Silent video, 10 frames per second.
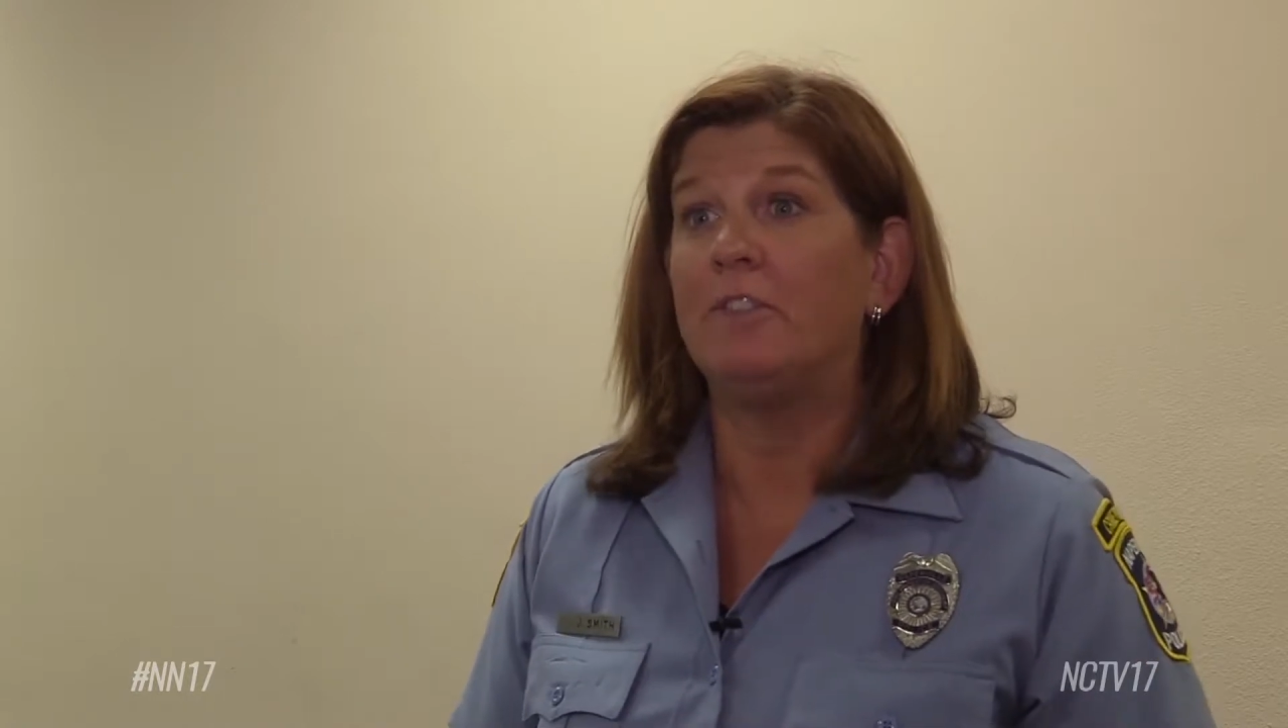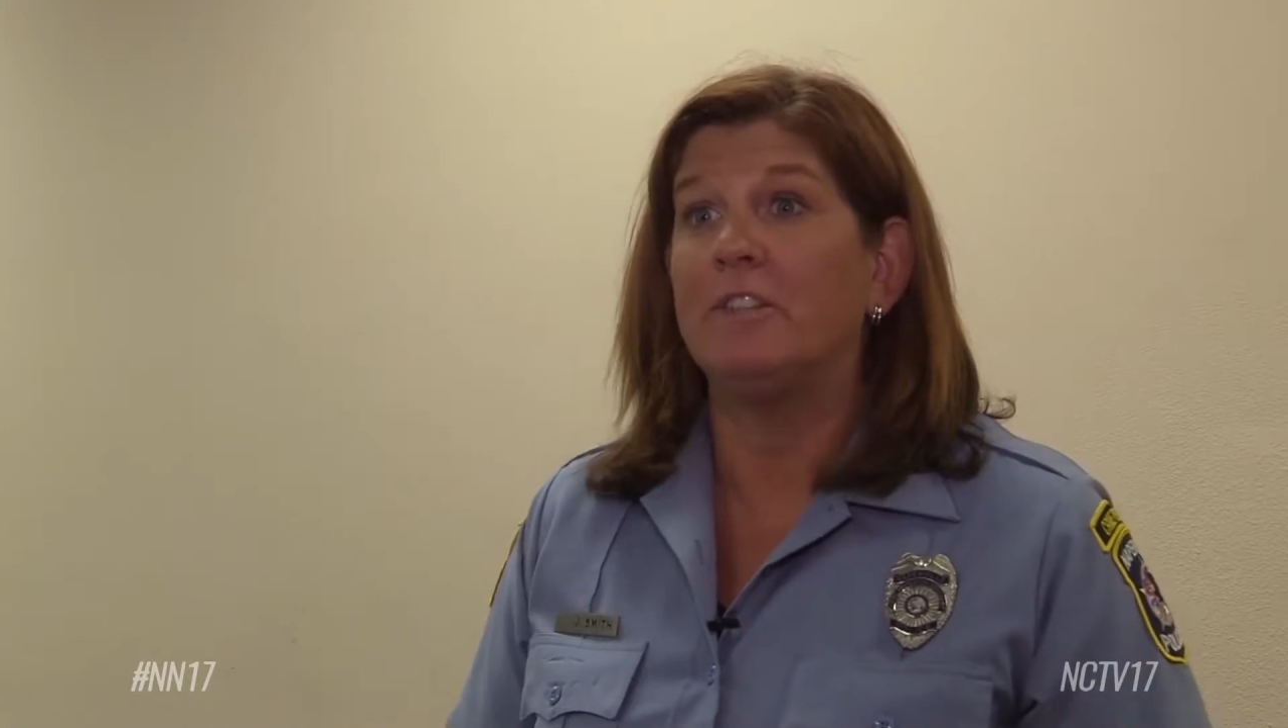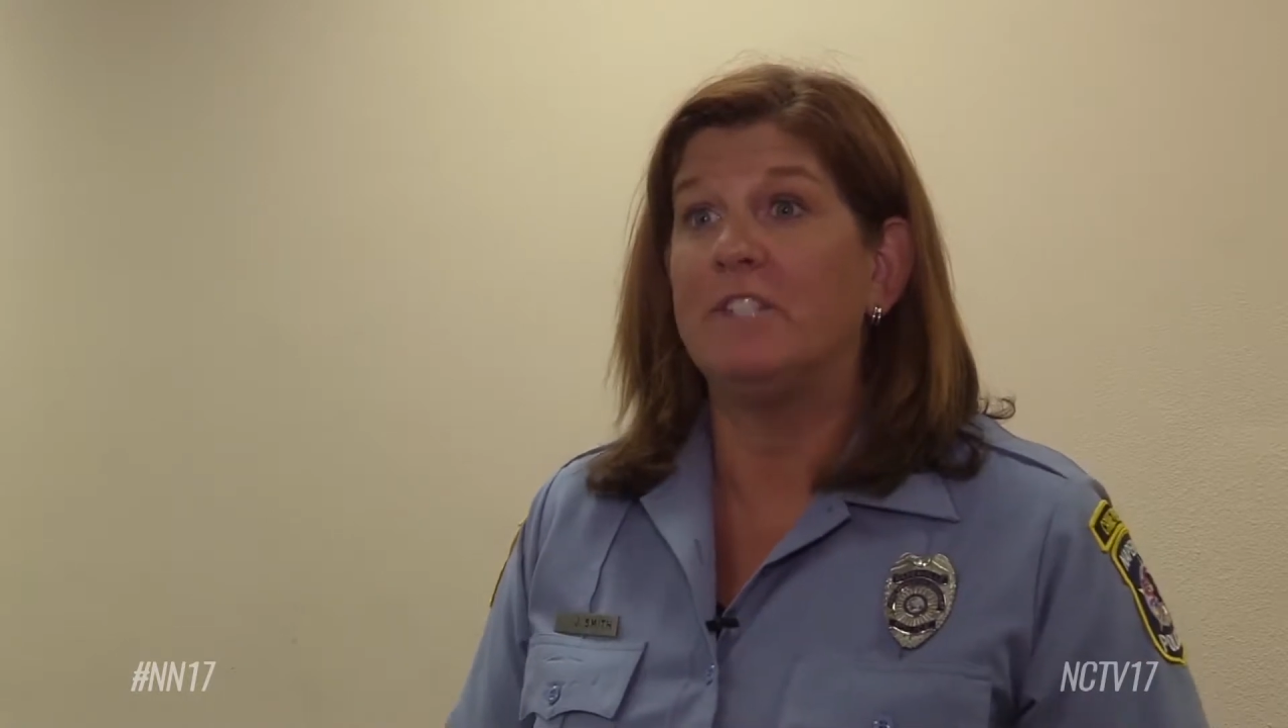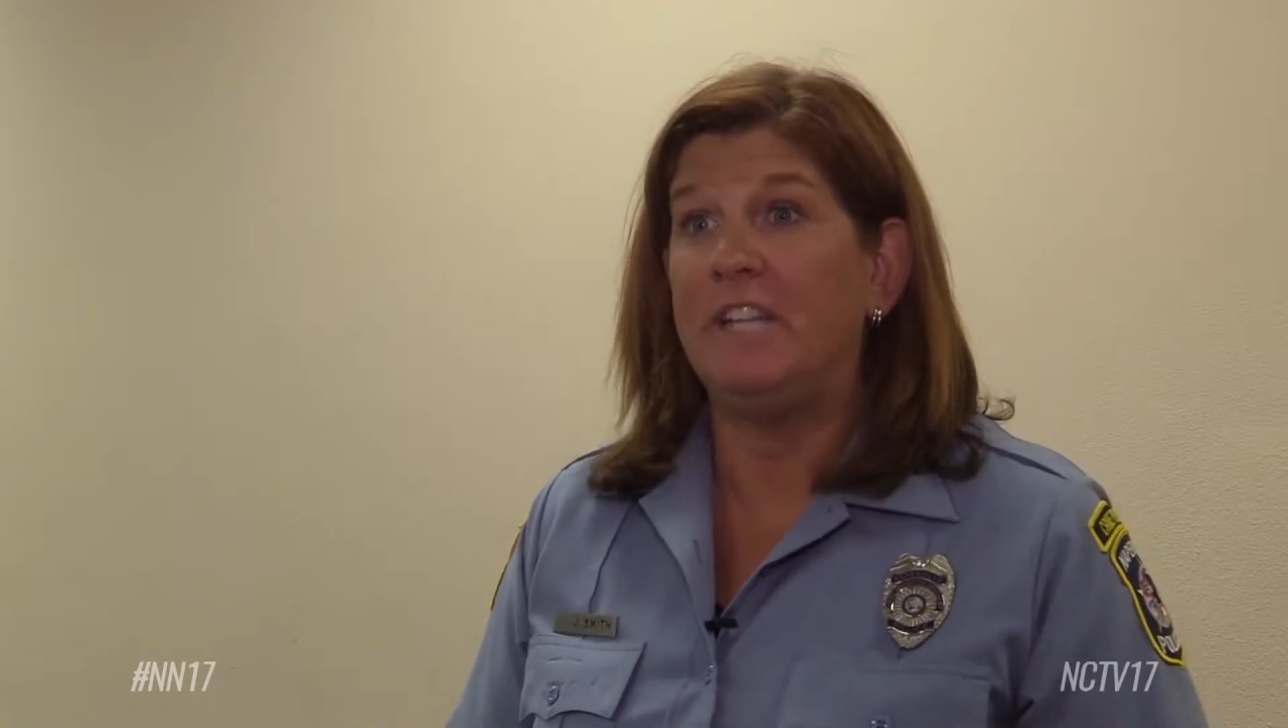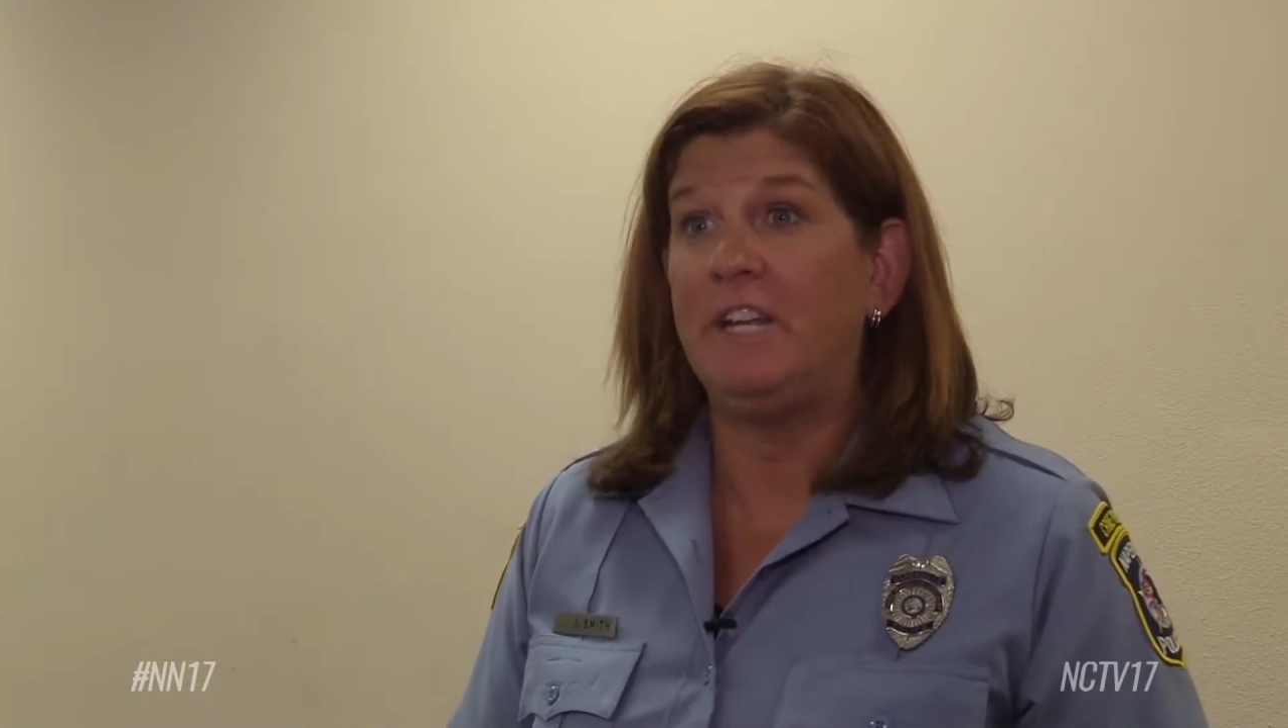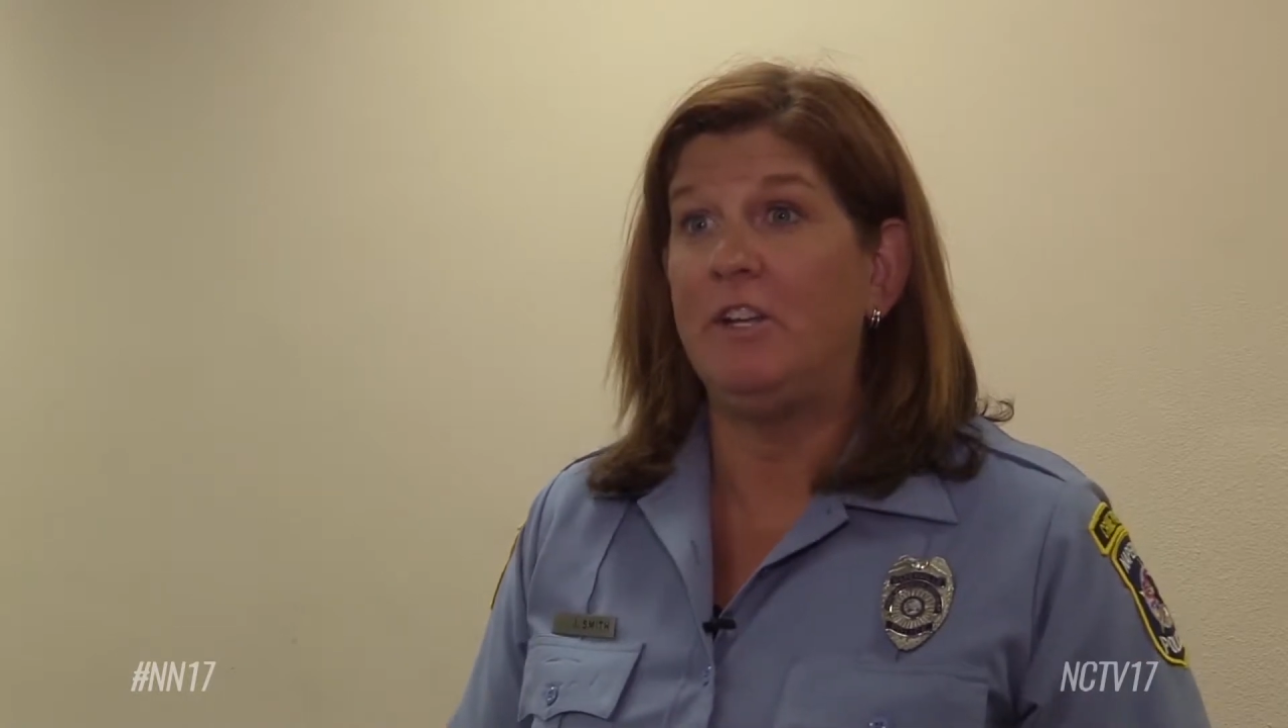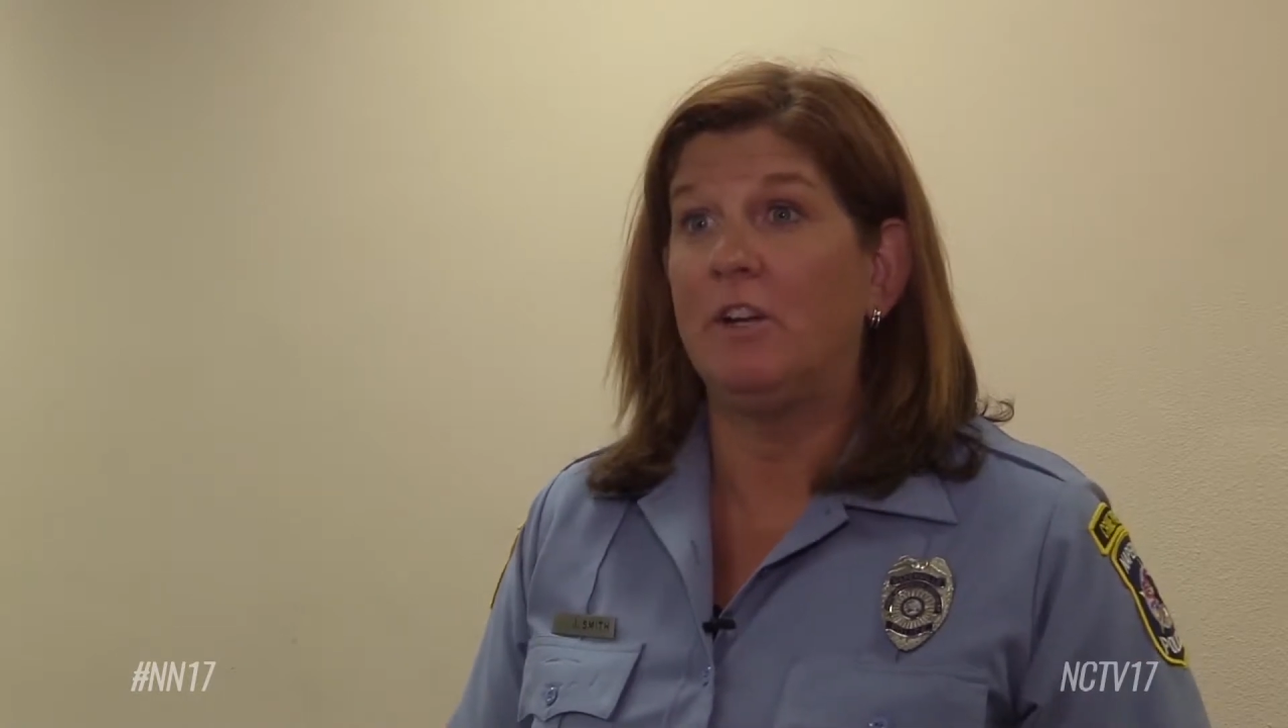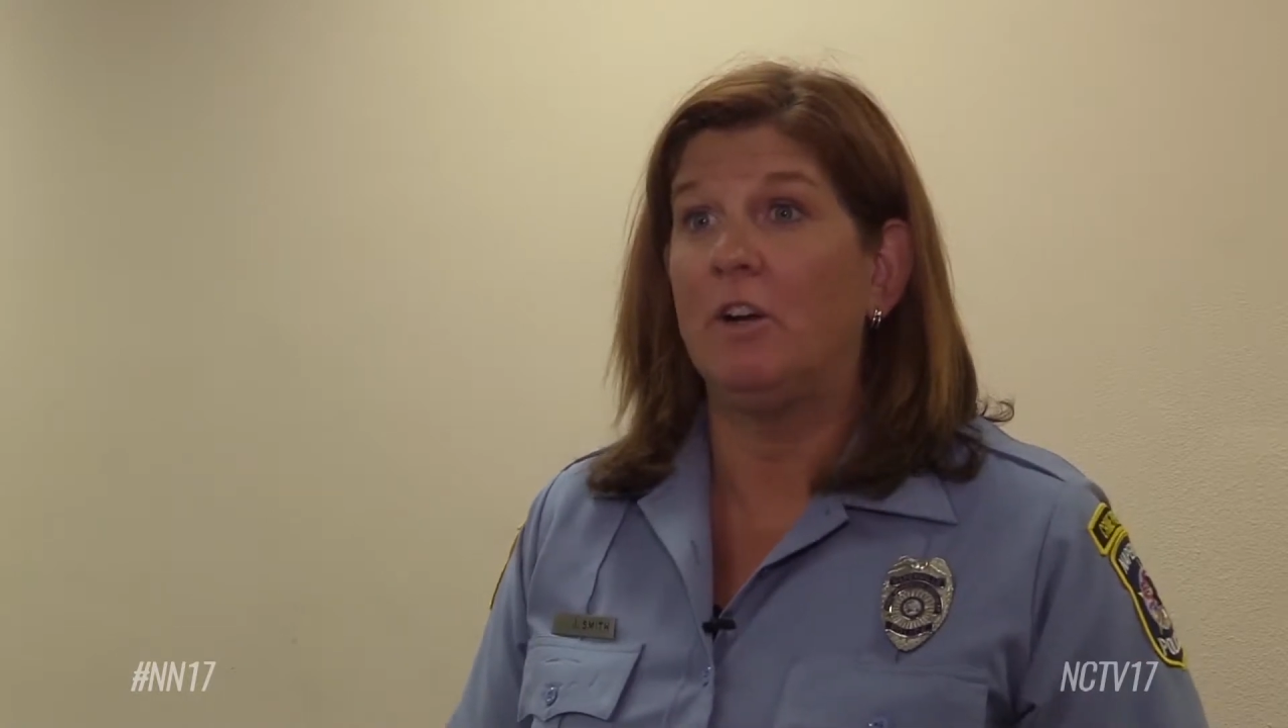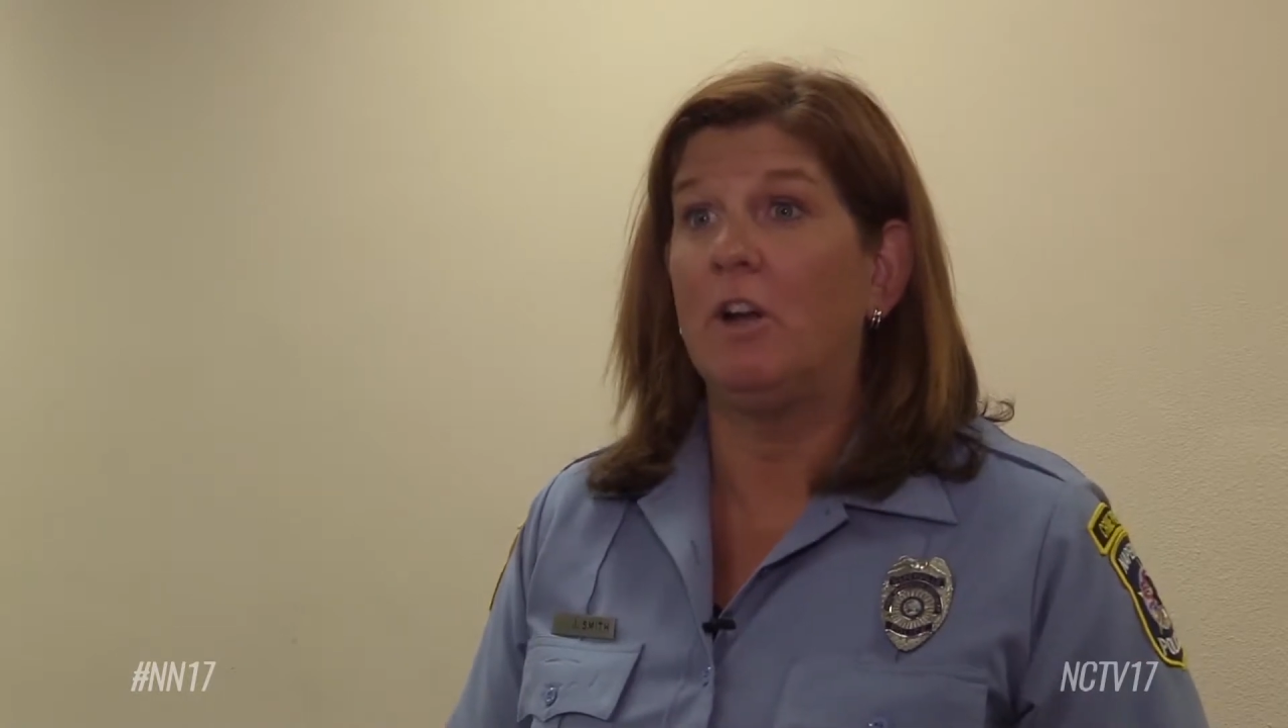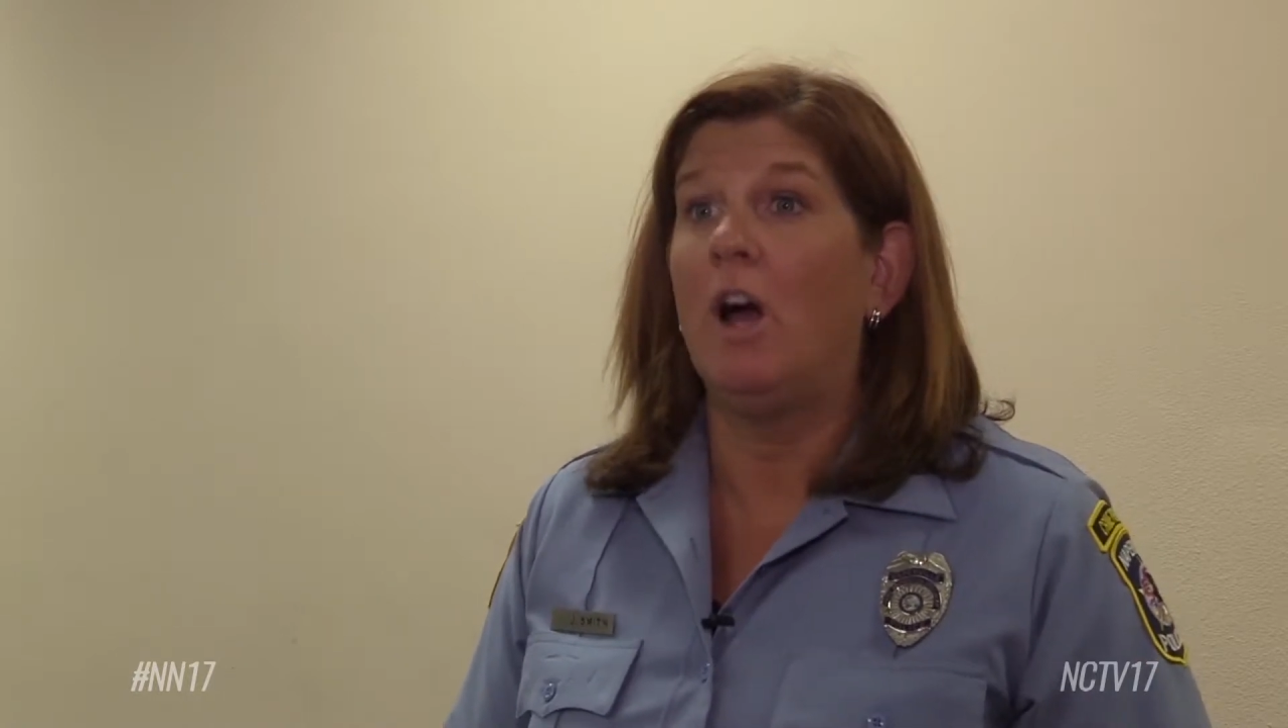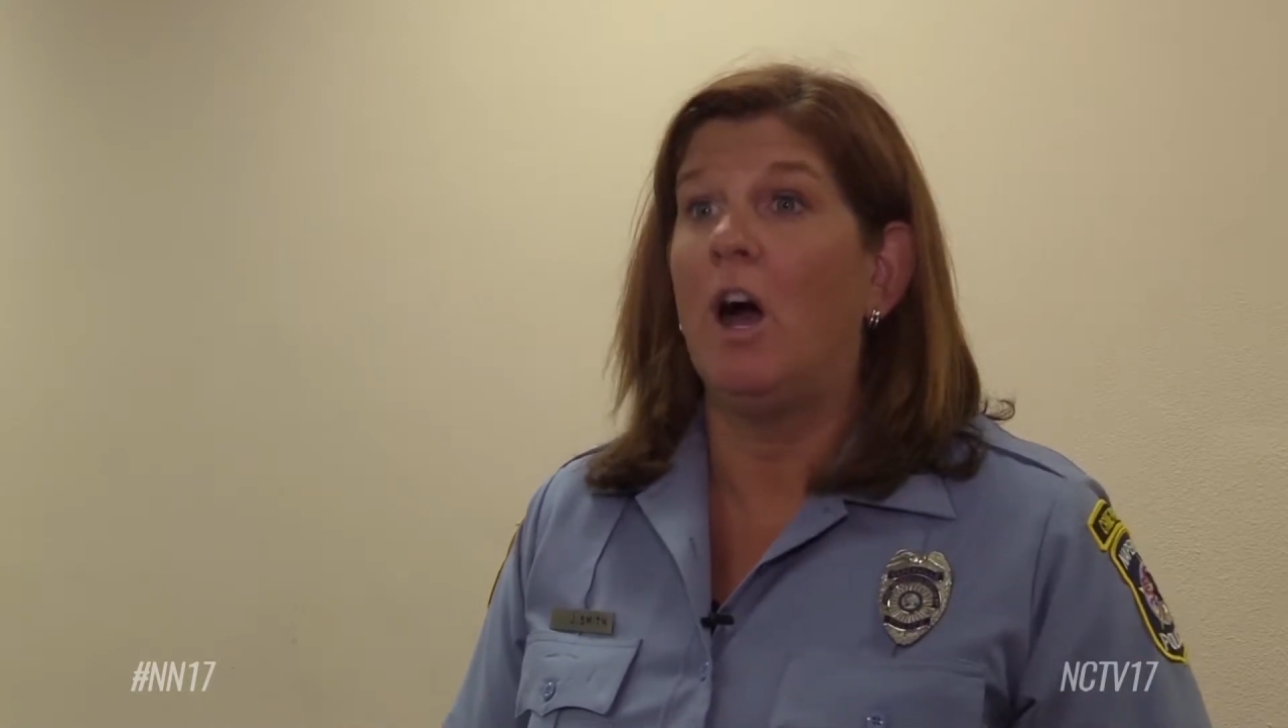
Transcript: the senior